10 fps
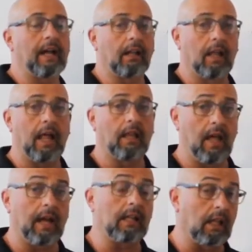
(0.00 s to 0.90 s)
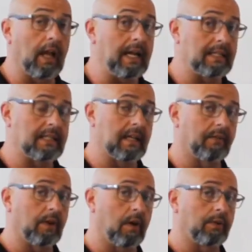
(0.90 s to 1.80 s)
a lot of clients that have
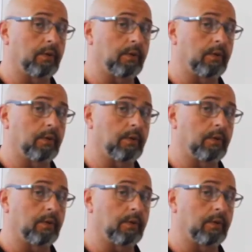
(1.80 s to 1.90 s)
gone through